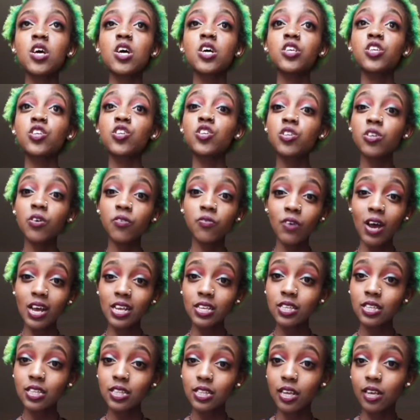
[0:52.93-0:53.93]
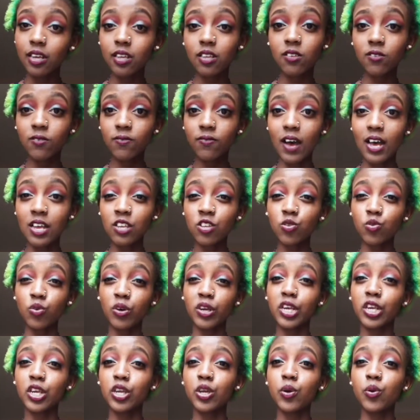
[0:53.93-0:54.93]
so first things first,
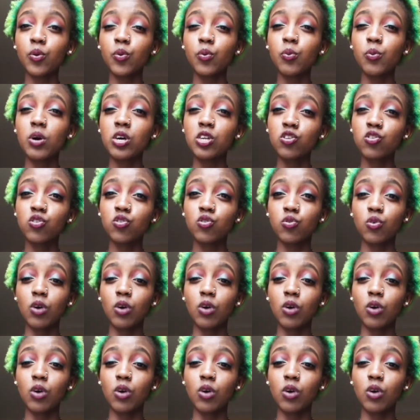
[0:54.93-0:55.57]
when you want to